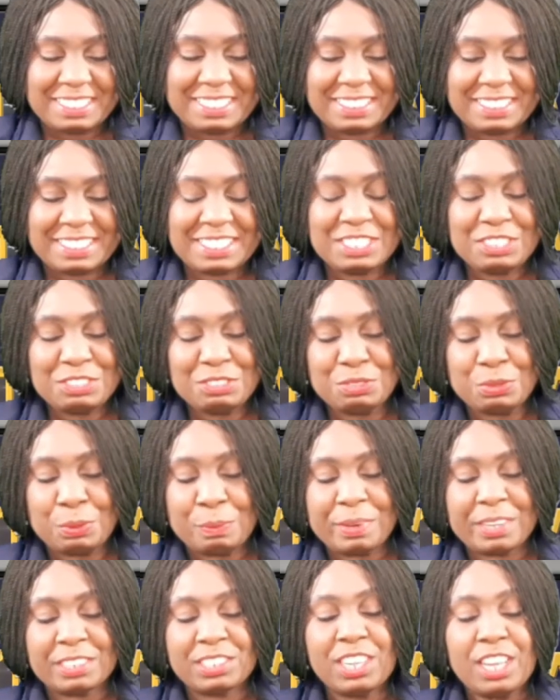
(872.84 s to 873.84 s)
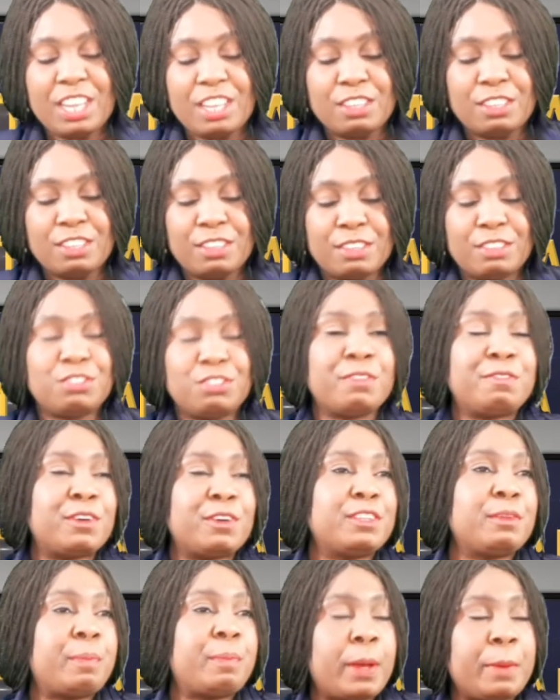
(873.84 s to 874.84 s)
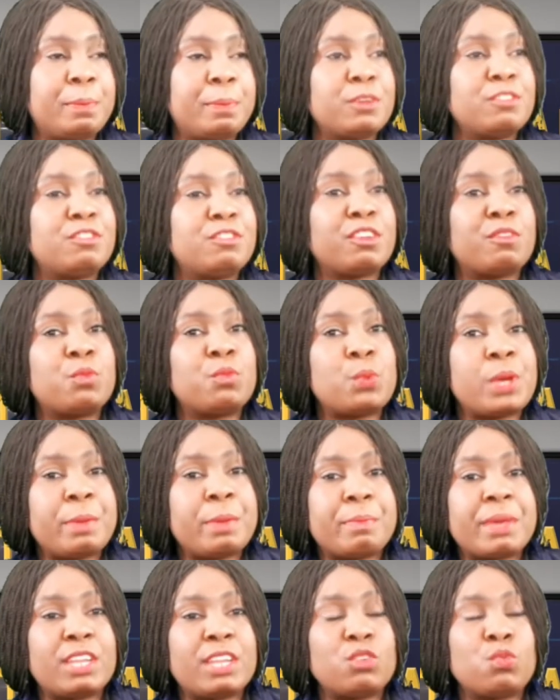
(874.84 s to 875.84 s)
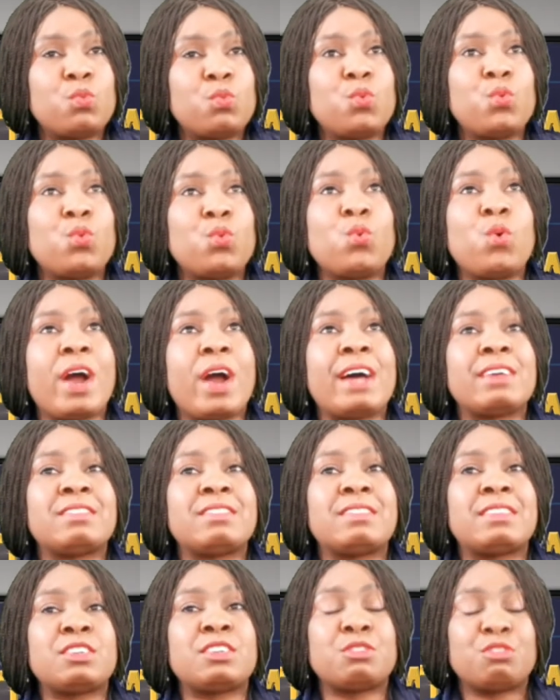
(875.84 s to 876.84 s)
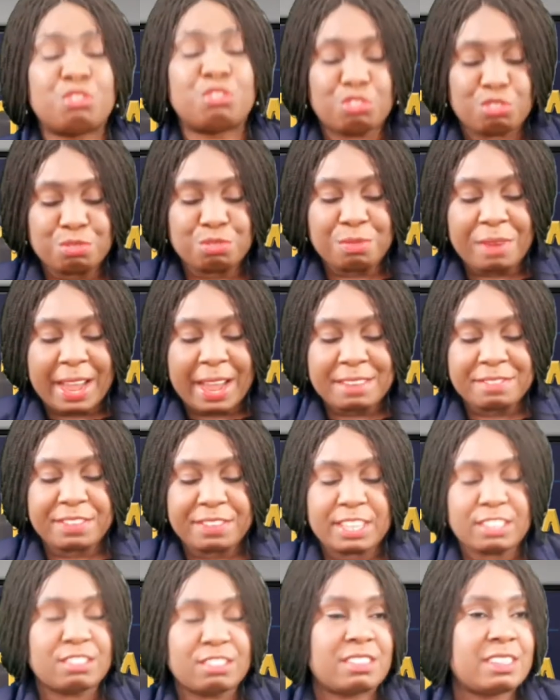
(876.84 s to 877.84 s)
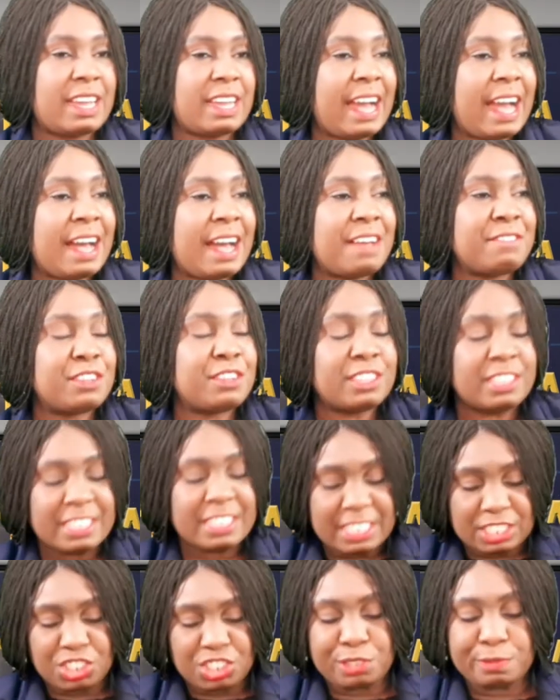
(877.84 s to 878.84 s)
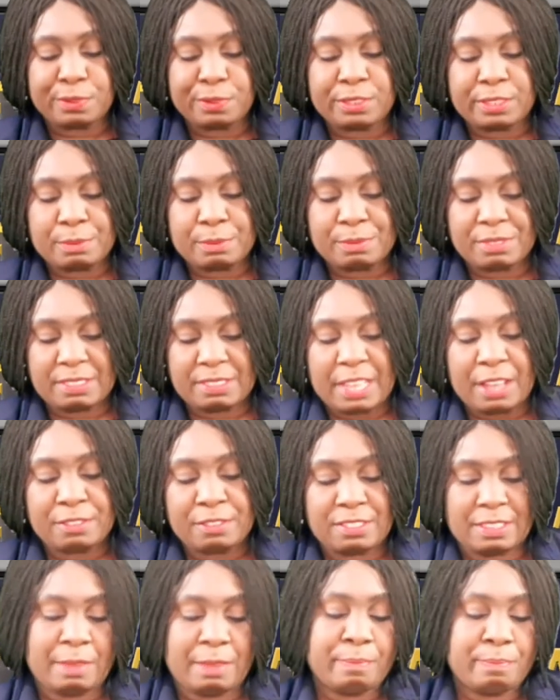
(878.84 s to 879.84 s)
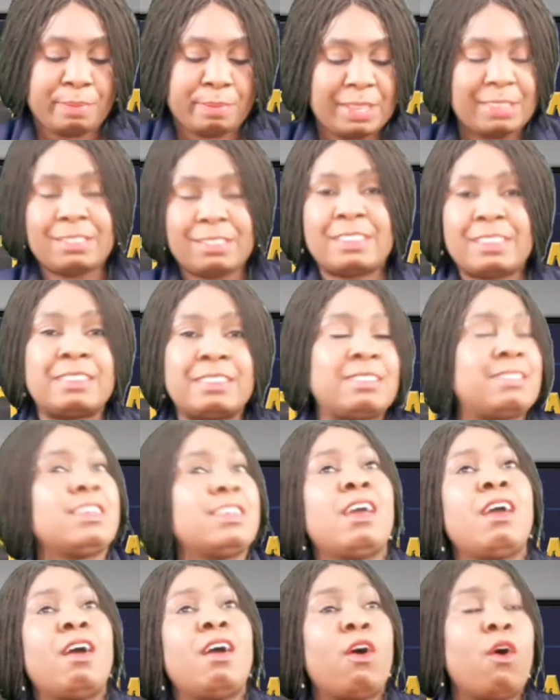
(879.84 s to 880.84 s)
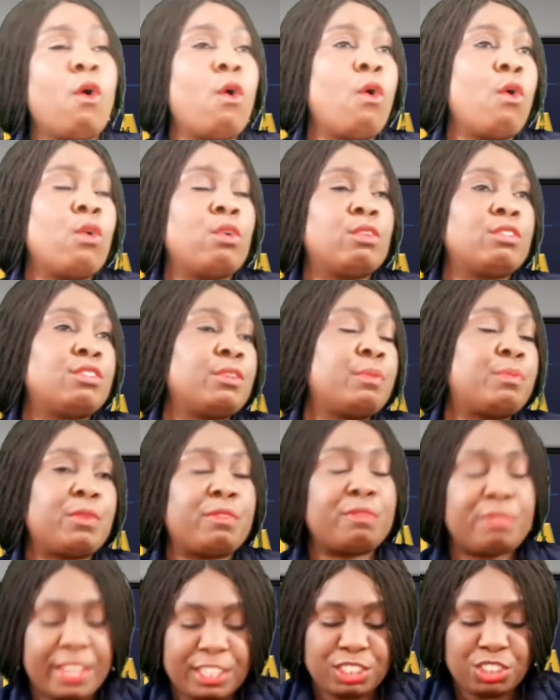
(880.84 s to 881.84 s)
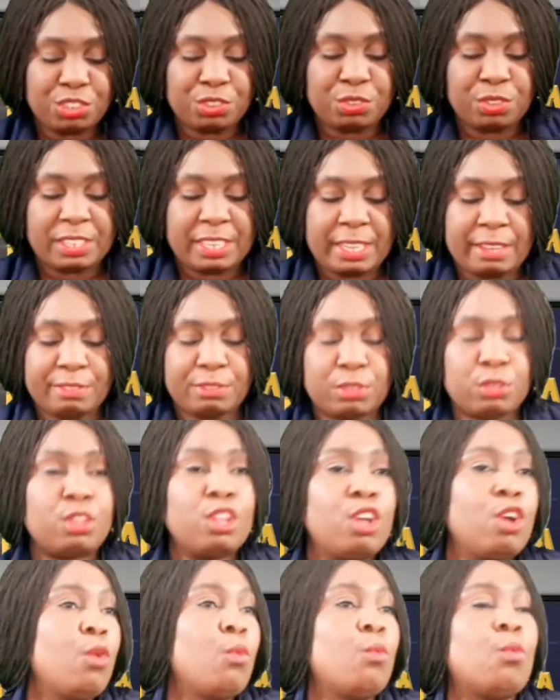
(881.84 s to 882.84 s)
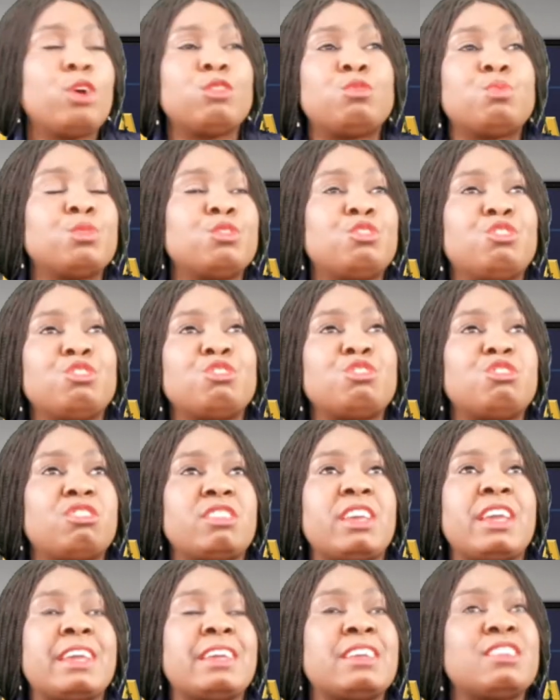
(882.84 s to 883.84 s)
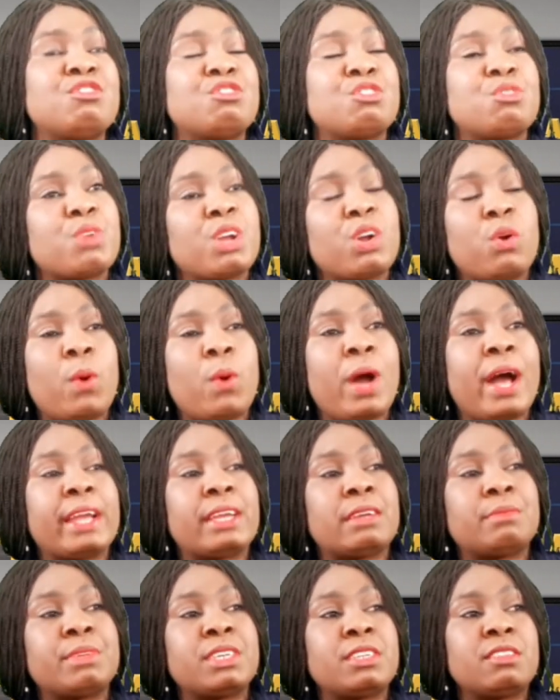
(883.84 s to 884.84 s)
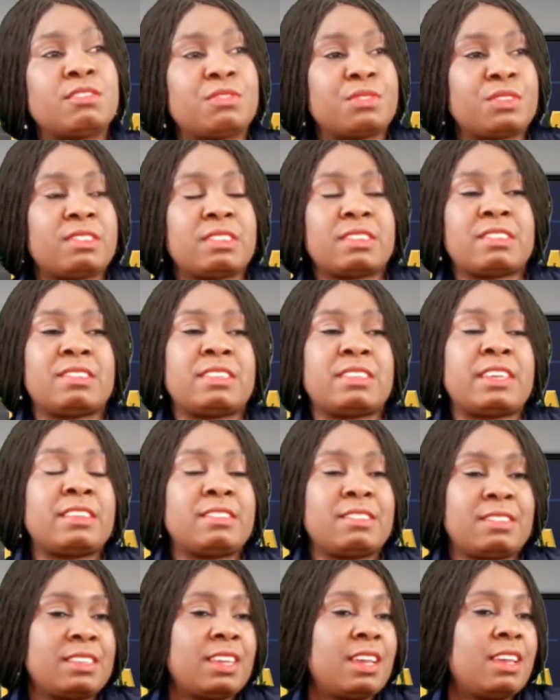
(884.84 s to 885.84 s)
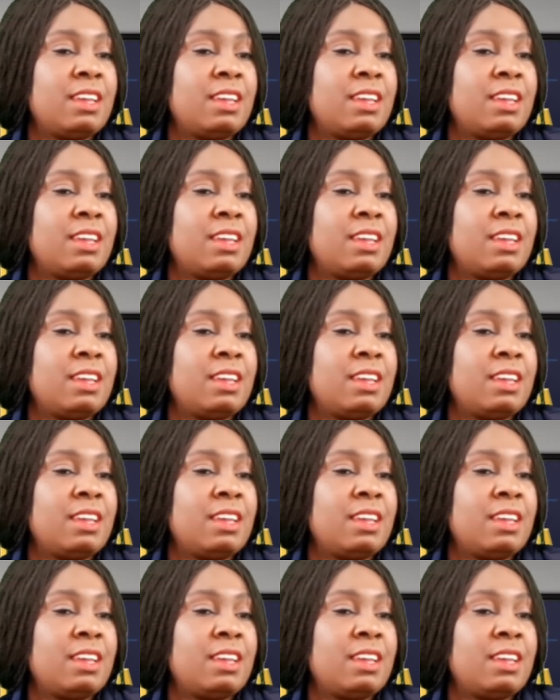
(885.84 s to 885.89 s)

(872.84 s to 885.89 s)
Thank you so much. So for the purpose of women who are still striving to carve a niche for themselves in business or the professional level, what would you say is the requirement for success?